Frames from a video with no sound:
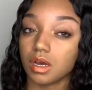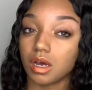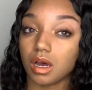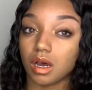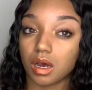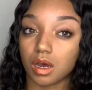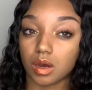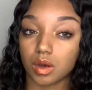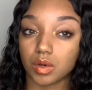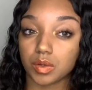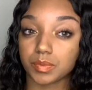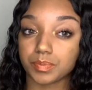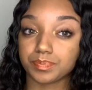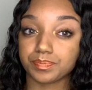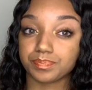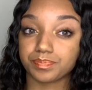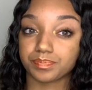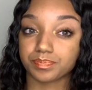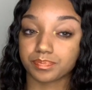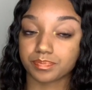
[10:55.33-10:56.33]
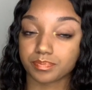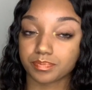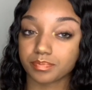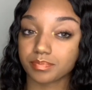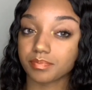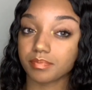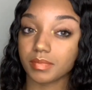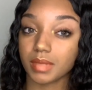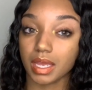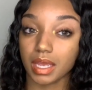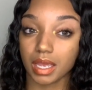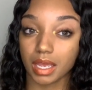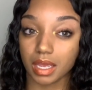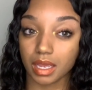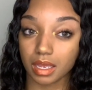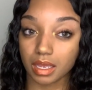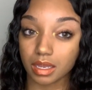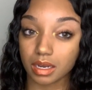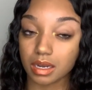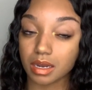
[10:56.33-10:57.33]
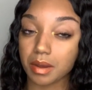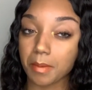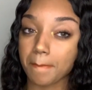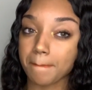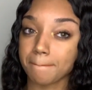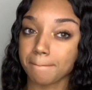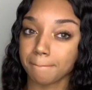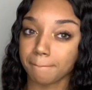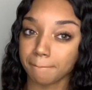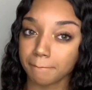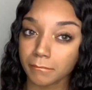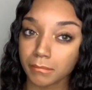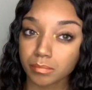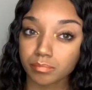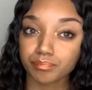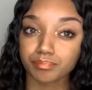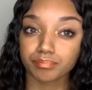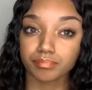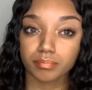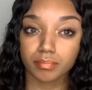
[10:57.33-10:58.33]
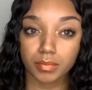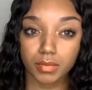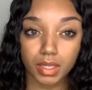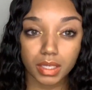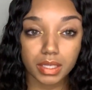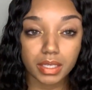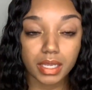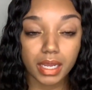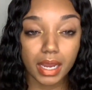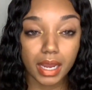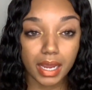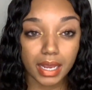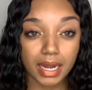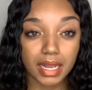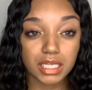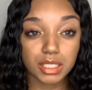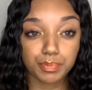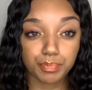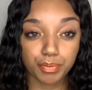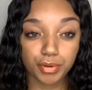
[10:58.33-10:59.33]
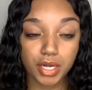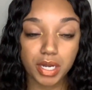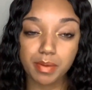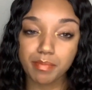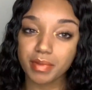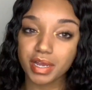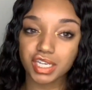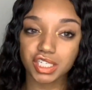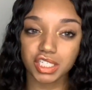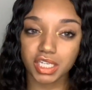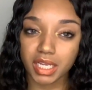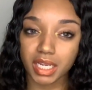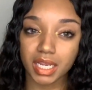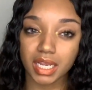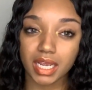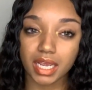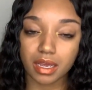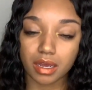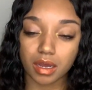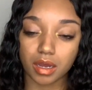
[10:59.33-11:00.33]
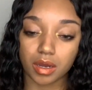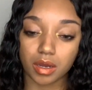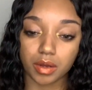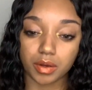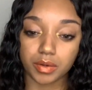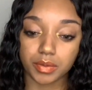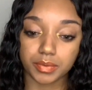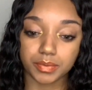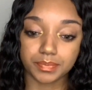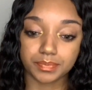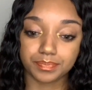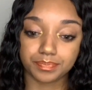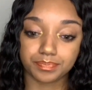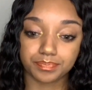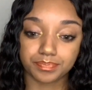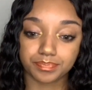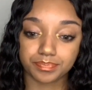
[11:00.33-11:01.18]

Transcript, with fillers: Um, and yeah that's pretty much it um